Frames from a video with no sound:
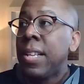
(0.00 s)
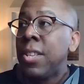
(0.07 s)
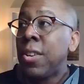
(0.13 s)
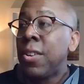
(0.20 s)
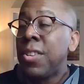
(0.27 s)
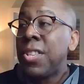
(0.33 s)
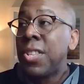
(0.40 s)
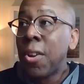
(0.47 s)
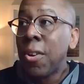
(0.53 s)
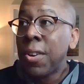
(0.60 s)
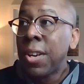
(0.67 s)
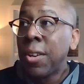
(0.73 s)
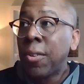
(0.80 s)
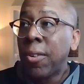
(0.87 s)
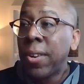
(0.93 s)
to a
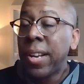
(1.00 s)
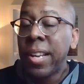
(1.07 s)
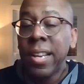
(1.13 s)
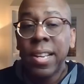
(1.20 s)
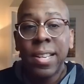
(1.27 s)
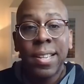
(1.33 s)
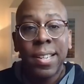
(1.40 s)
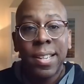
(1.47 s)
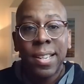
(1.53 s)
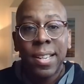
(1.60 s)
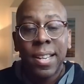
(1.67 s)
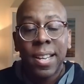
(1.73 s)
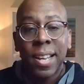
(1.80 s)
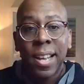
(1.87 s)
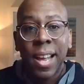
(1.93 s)
certain degree,
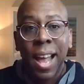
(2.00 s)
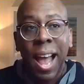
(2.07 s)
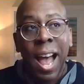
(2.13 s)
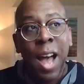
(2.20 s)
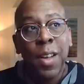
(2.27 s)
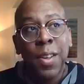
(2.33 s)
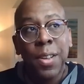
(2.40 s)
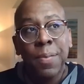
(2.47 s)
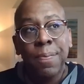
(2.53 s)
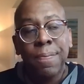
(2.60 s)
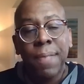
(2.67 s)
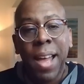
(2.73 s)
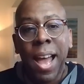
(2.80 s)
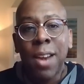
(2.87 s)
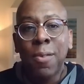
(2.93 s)
I
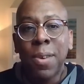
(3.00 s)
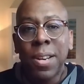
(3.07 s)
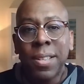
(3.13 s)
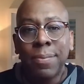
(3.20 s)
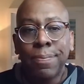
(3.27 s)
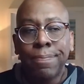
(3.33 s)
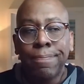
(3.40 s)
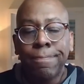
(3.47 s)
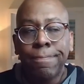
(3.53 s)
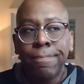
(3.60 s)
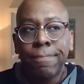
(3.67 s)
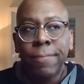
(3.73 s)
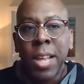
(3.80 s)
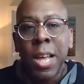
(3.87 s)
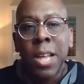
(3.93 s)
don't want
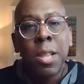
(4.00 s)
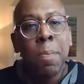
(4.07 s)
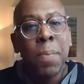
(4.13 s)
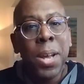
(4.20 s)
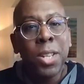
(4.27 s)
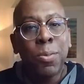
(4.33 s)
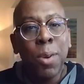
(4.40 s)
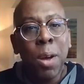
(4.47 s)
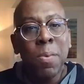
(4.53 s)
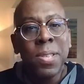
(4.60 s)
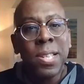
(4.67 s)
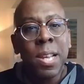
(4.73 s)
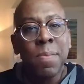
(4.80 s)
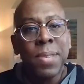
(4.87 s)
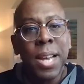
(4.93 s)
the Big 12
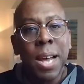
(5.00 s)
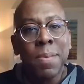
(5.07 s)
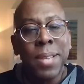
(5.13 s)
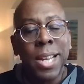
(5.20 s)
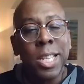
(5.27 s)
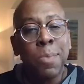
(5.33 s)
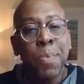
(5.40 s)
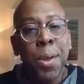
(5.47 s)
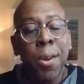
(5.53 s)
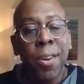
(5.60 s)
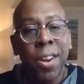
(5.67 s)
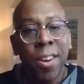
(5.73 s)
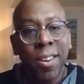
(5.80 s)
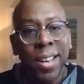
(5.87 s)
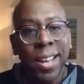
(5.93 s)
is sometimes like
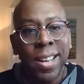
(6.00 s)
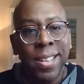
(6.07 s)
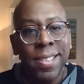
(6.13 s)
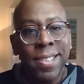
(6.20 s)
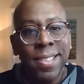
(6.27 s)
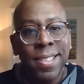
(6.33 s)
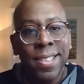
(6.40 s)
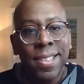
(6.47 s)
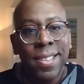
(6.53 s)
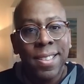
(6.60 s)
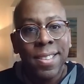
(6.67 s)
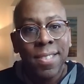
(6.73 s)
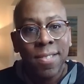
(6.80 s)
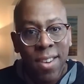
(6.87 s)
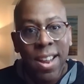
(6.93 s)
Spirit Airlines,
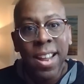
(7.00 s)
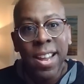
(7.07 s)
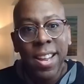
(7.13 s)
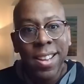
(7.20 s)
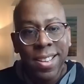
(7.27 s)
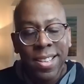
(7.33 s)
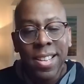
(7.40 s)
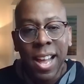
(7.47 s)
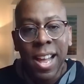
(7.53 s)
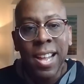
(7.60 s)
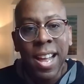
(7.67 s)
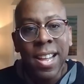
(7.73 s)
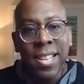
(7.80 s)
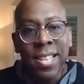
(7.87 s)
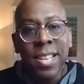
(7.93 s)
right?
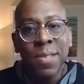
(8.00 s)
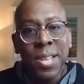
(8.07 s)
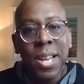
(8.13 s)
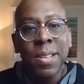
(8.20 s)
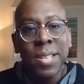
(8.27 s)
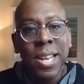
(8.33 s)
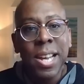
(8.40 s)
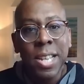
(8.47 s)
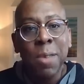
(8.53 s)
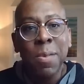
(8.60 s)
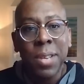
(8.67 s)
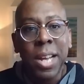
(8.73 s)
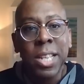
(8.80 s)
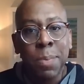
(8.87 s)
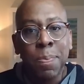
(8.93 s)
Sometimes they
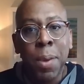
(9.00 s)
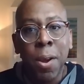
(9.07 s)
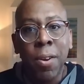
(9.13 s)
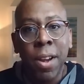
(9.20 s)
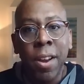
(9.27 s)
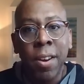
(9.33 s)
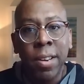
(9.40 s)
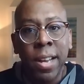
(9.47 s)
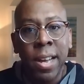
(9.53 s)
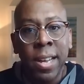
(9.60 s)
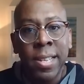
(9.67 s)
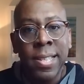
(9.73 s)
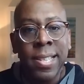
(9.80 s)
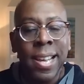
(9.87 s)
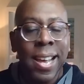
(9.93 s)
were like Spirit
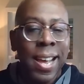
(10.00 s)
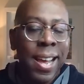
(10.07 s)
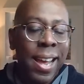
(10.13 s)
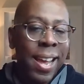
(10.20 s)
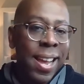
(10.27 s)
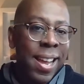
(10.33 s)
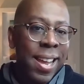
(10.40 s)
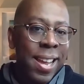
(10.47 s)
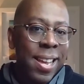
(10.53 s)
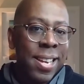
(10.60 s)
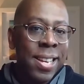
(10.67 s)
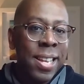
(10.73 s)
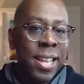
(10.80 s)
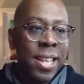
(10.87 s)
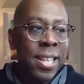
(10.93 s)
Airlines,
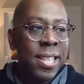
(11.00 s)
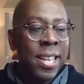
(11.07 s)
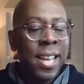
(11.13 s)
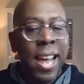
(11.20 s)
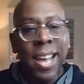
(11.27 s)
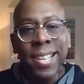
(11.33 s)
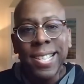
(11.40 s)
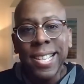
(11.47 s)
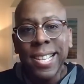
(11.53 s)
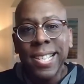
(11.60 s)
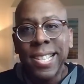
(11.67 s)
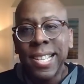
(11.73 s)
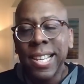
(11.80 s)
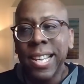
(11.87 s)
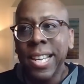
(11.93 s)
and the
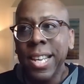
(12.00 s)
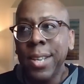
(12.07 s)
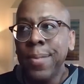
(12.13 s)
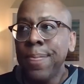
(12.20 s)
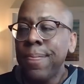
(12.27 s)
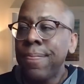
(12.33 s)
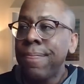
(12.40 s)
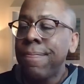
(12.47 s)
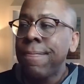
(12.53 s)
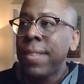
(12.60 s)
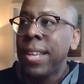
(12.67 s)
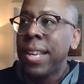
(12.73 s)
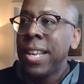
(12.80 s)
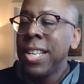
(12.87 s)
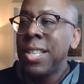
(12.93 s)
SEC
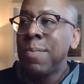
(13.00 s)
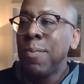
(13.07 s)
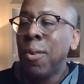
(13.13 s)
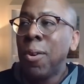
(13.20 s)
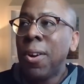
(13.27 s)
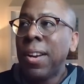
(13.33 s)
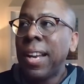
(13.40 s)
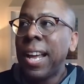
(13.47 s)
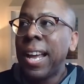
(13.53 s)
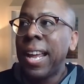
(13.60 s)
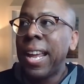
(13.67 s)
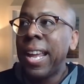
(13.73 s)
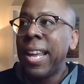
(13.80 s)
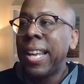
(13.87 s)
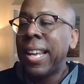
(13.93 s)
is more
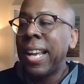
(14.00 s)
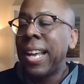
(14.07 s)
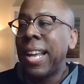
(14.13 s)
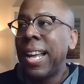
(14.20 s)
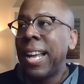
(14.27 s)
like